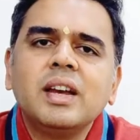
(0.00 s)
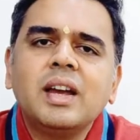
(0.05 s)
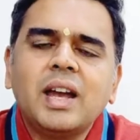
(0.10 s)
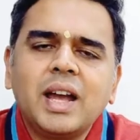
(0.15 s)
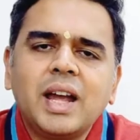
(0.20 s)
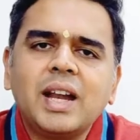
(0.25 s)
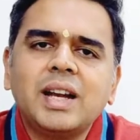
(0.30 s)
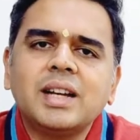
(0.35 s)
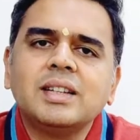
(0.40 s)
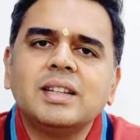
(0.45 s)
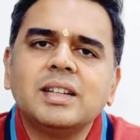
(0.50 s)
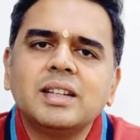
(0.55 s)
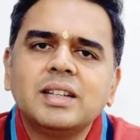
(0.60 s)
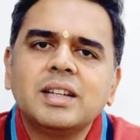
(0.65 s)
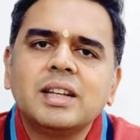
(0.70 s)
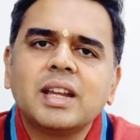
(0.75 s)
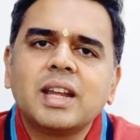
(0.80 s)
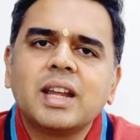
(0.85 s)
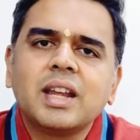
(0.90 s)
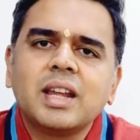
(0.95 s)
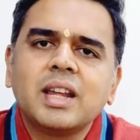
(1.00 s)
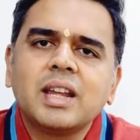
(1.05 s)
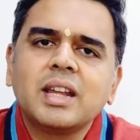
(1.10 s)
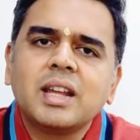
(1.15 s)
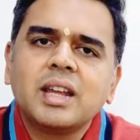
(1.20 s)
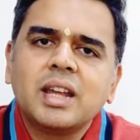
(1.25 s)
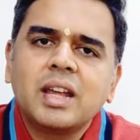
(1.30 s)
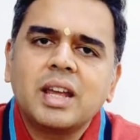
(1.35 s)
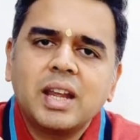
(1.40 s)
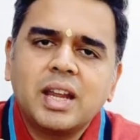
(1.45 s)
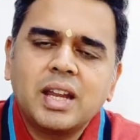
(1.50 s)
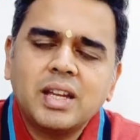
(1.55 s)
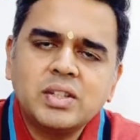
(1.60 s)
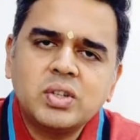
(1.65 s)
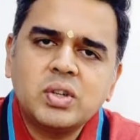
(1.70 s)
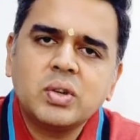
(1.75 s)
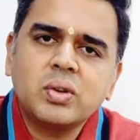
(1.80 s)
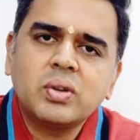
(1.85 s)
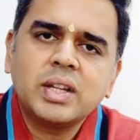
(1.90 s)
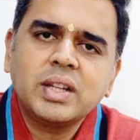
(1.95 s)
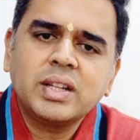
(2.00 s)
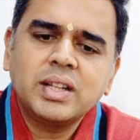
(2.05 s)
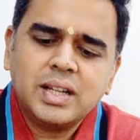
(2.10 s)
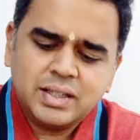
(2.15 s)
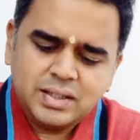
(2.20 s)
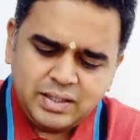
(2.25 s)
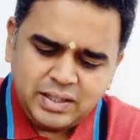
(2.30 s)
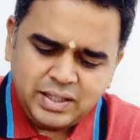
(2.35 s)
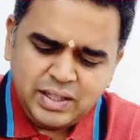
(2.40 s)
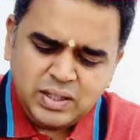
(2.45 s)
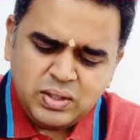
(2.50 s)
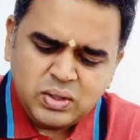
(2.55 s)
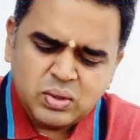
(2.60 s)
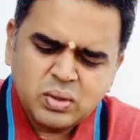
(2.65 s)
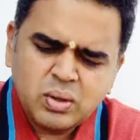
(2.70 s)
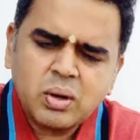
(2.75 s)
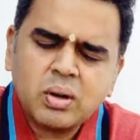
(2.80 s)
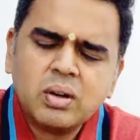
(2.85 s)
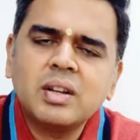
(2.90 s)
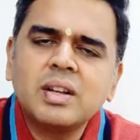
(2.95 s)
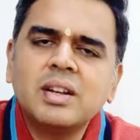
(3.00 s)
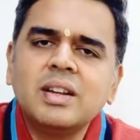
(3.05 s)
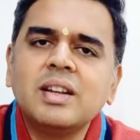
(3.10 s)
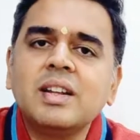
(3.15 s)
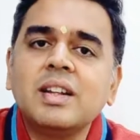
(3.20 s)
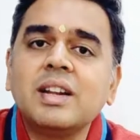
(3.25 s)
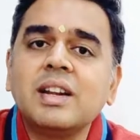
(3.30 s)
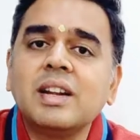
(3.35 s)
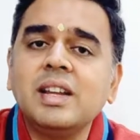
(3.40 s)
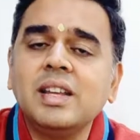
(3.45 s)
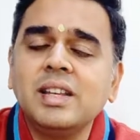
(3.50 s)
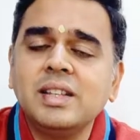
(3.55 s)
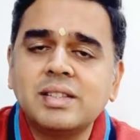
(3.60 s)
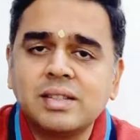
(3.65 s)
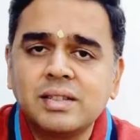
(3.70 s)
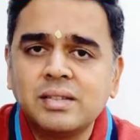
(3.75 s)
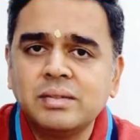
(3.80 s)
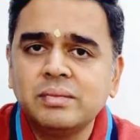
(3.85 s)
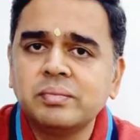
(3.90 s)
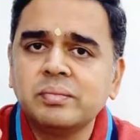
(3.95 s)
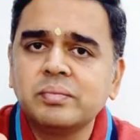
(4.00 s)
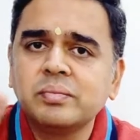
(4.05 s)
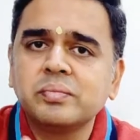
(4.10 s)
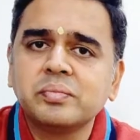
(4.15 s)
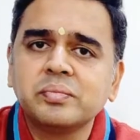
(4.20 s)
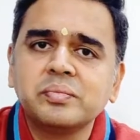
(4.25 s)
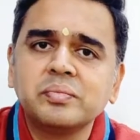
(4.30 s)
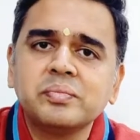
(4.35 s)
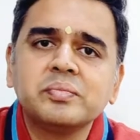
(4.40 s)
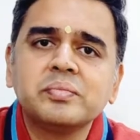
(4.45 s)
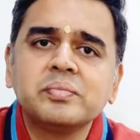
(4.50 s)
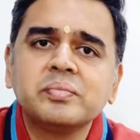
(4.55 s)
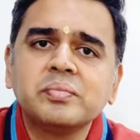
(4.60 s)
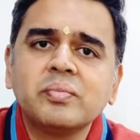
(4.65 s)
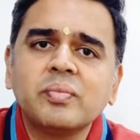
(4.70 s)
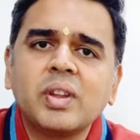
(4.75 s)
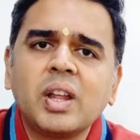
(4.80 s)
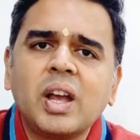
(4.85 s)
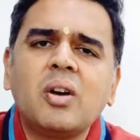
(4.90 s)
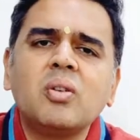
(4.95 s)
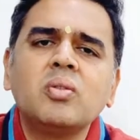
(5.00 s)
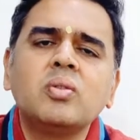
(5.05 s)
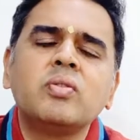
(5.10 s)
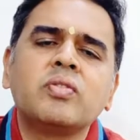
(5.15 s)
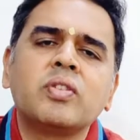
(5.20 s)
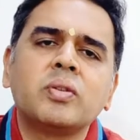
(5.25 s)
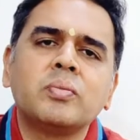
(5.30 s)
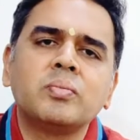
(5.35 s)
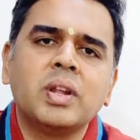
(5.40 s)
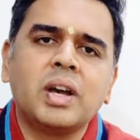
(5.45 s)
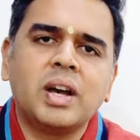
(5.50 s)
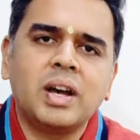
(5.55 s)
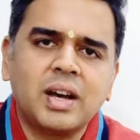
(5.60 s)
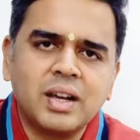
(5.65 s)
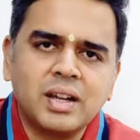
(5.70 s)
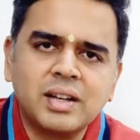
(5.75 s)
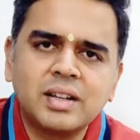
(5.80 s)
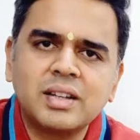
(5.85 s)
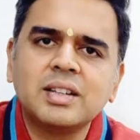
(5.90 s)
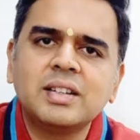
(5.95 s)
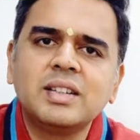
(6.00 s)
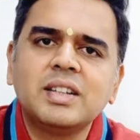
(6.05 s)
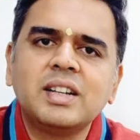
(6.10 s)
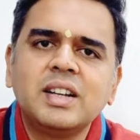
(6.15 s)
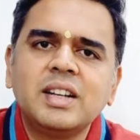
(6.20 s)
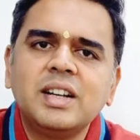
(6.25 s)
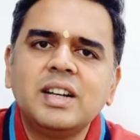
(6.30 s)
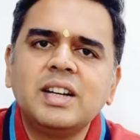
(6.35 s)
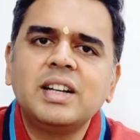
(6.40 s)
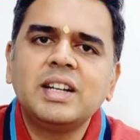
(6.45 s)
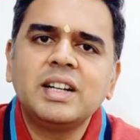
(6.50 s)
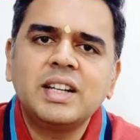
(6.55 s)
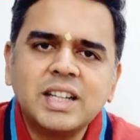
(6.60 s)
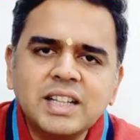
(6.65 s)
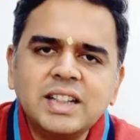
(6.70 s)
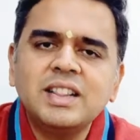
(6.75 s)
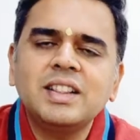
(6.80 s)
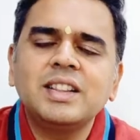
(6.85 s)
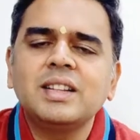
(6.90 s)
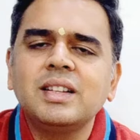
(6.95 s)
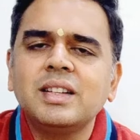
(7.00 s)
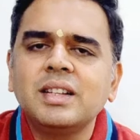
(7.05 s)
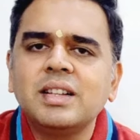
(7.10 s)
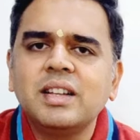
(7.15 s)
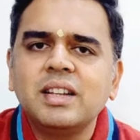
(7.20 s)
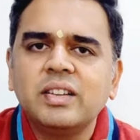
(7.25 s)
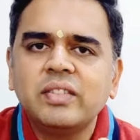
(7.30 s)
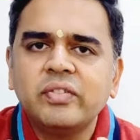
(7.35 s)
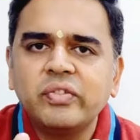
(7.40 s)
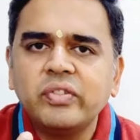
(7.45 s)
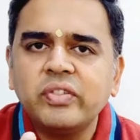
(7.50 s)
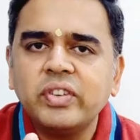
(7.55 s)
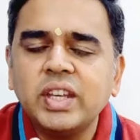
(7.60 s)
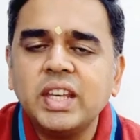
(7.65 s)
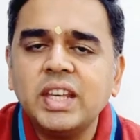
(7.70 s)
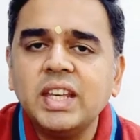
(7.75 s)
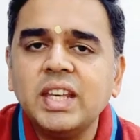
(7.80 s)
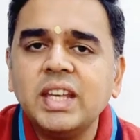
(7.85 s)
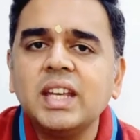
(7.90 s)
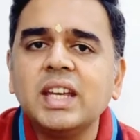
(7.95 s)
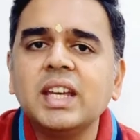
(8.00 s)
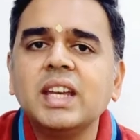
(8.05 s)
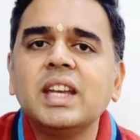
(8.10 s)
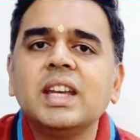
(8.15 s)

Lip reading: and ensuring that he is not released out from the heart till we